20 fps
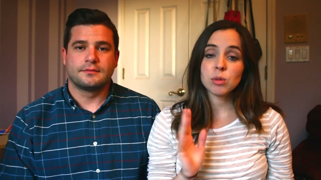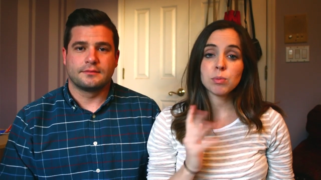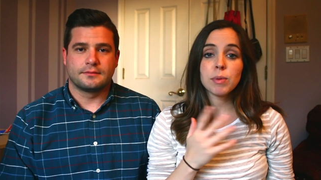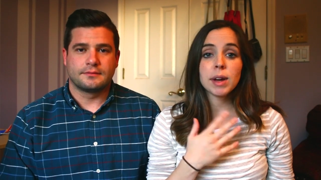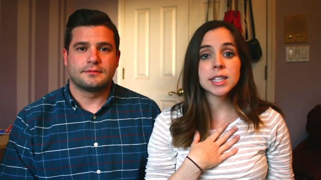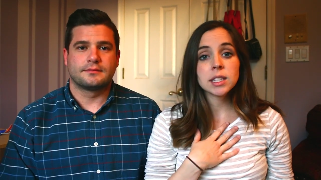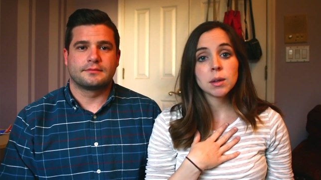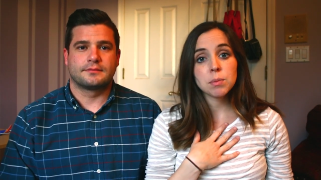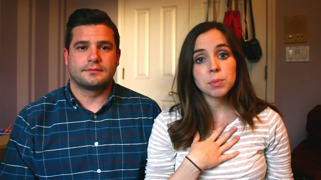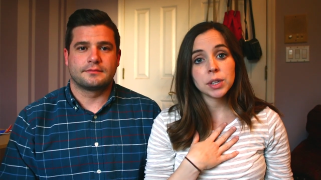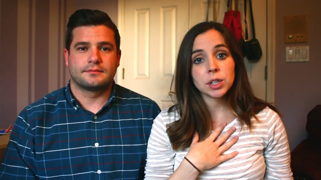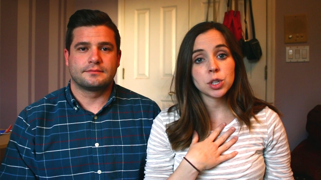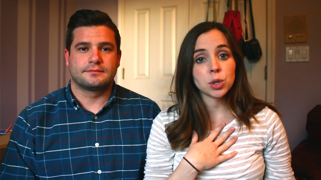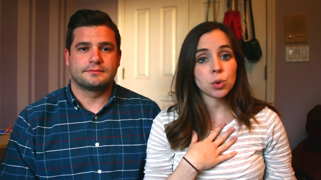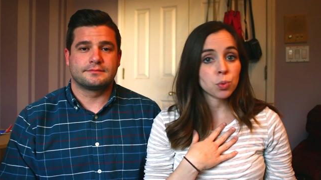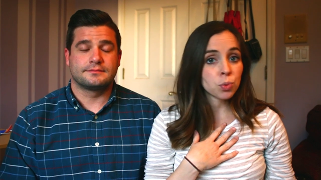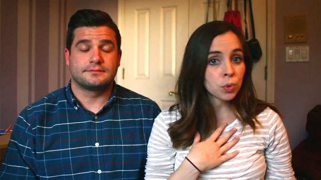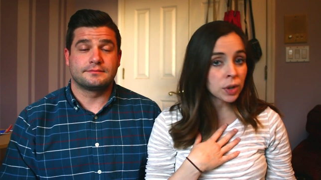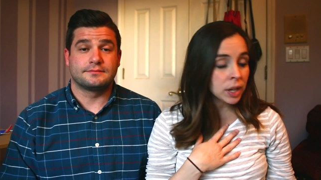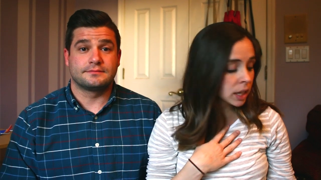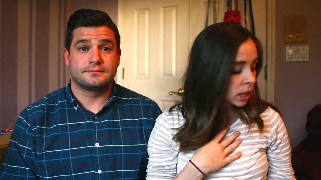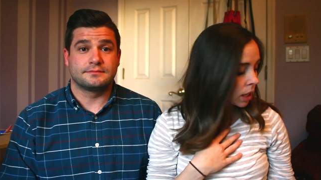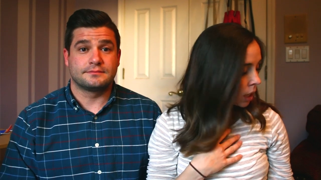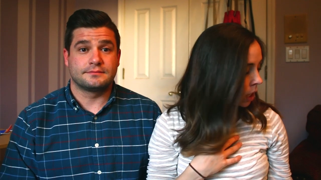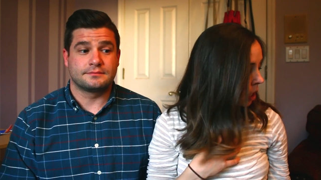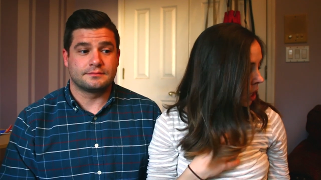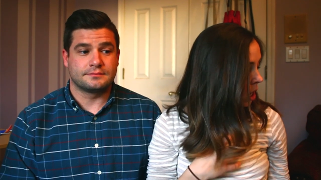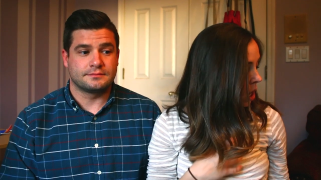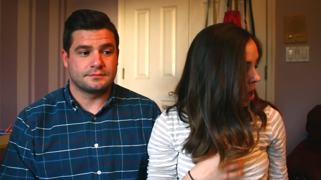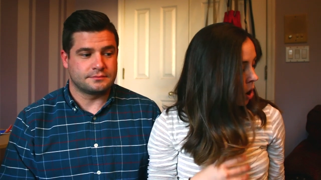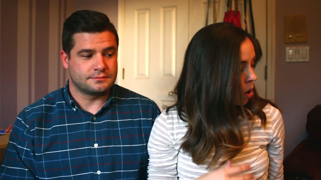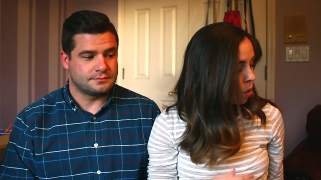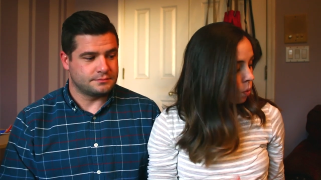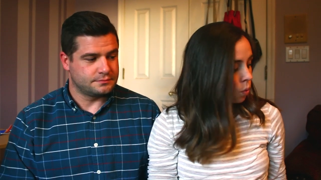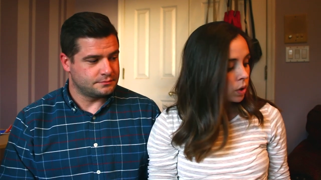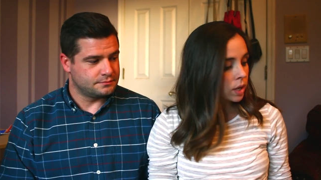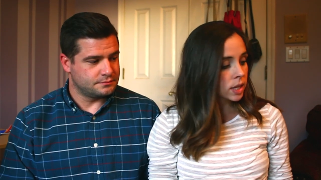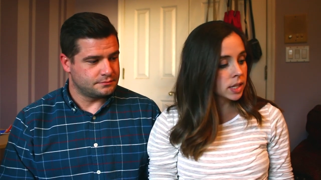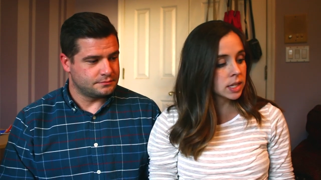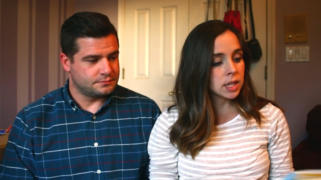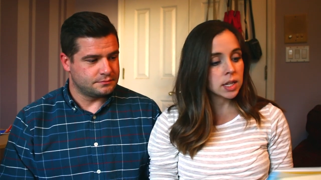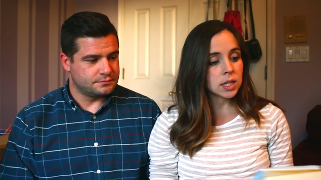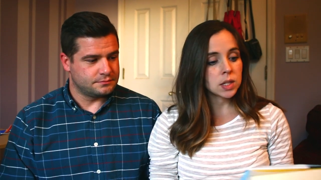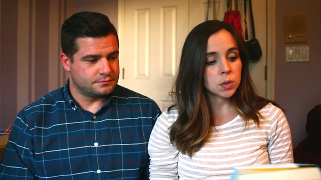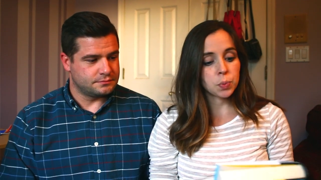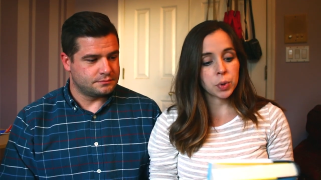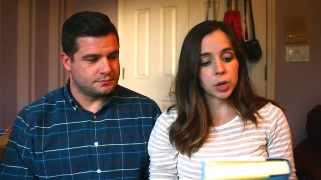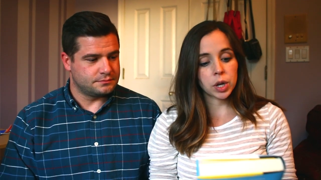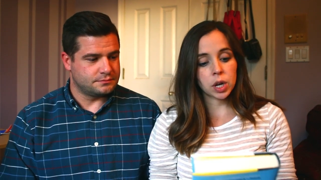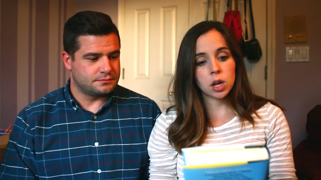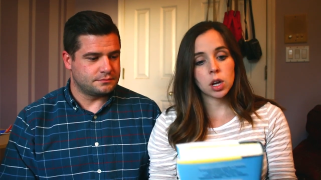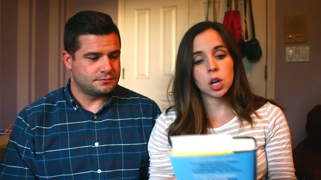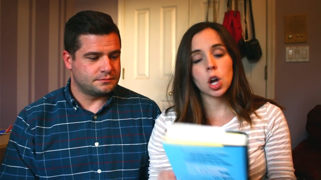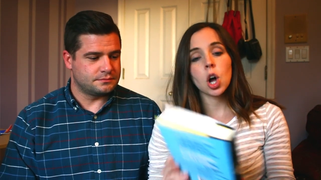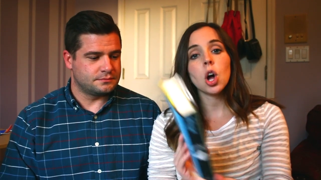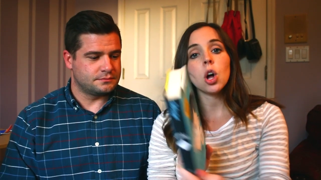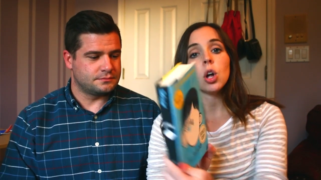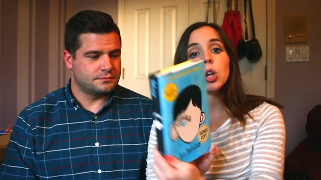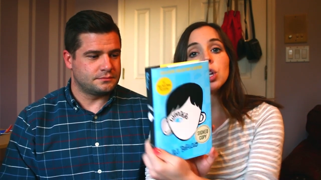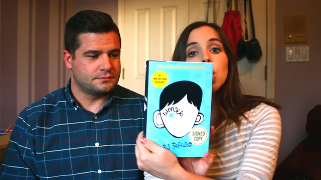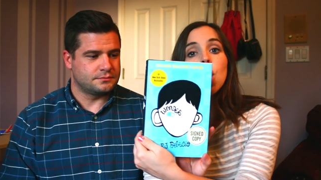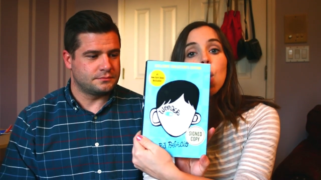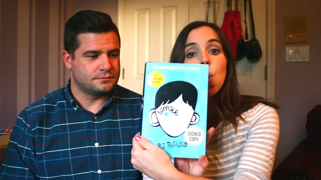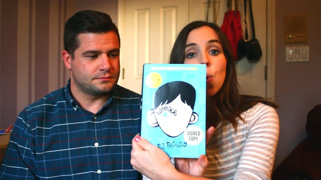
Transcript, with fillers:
Speaker 1: So my something to read was this book called